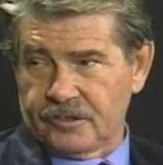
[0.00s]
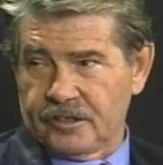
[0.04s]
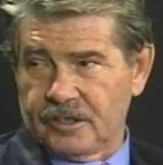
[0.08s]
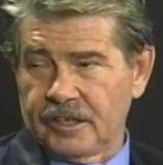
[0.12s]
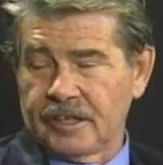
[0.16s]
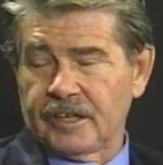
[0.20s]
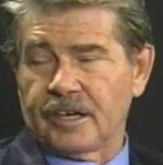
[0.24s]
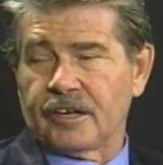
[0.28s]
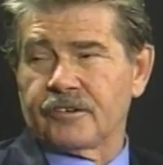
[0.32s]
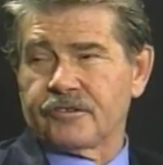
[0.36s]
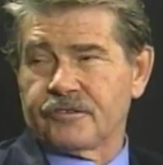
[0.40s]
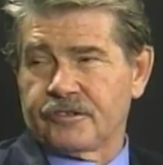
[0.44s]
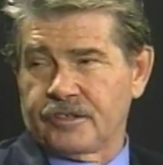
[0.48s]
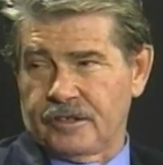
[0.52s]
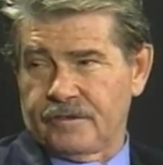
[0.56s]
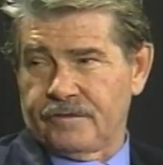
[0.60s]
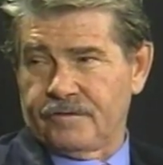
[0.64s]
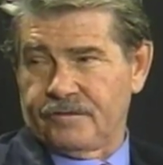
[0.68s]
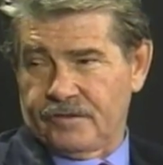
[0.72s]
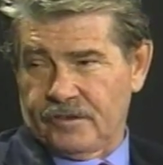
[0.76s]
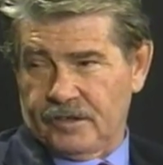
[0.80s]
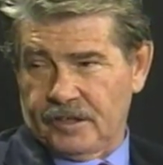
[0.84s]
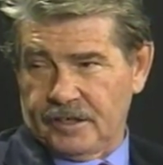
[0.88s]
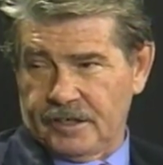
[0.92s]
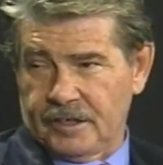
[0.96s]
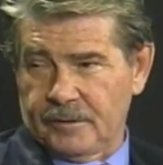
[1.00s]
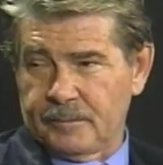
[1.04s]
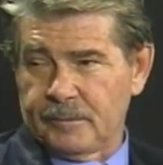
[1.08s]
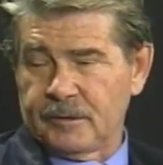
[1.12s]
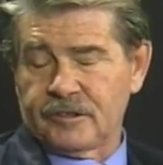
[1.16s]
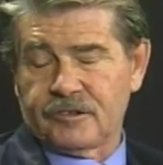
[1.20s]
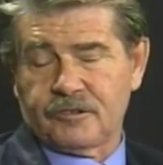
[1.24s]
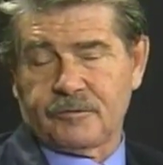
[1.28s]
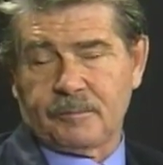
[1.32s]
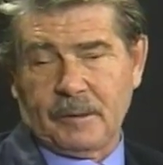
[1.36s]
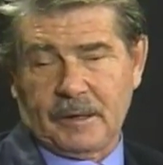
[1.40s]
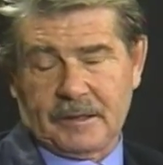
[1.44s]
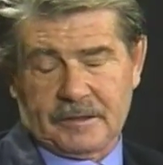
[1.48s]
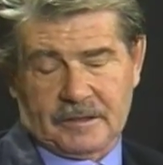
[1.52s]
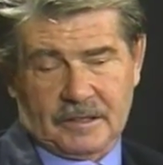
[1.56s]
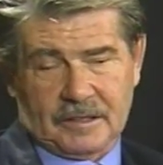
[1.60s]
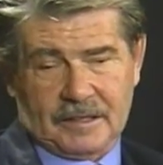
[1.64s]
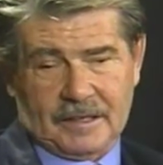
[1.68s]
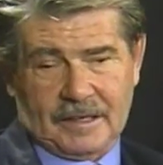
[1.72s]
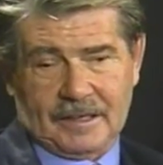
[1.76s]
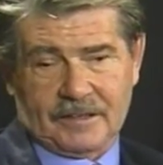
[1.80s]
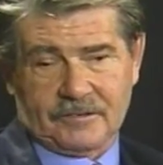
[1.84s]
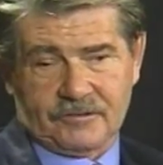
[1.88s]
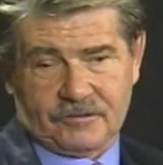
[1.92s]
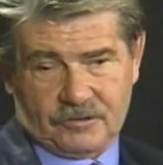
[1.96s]
in our TIF fund have been spent in the
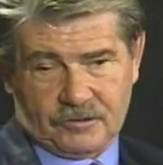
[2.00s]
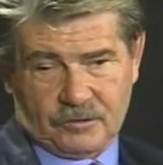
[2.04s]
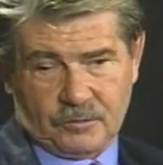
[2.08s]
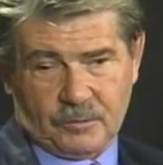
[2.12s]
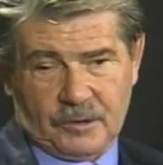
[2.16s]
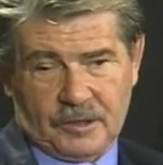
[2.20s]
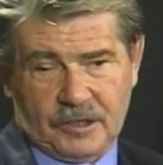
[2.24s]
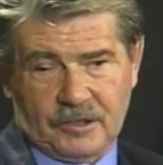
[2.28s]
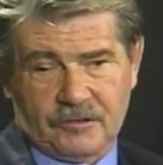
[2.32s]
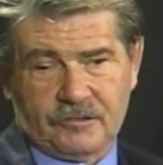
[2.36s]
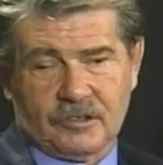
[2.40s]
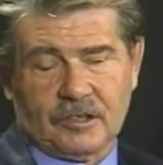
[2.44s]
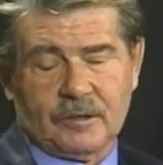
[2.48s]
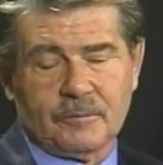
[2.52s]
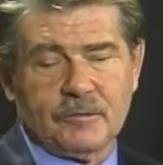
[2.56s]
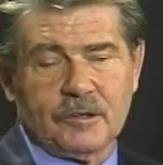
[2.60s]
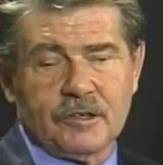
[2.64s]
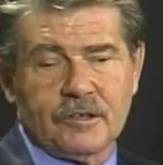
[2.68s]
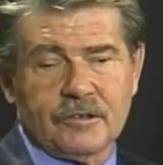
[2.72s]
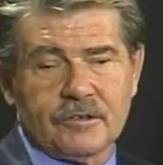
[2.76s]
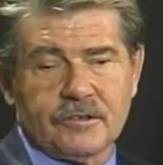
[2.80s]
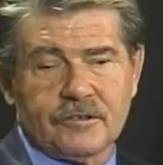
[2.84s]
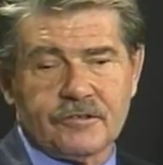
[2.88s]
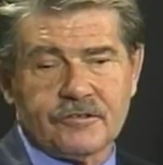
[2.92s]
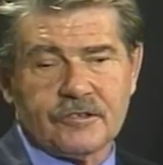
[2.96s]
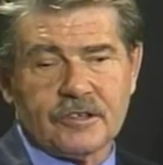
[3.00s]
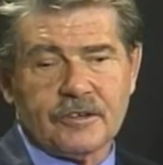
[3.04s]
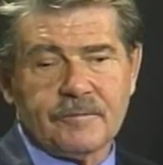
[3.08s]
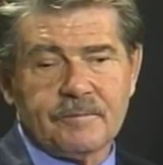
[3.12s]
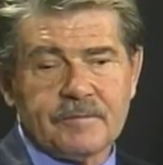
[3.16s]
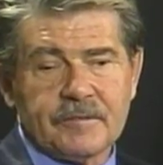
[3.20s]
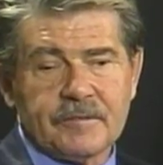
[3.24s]
last 20 some years,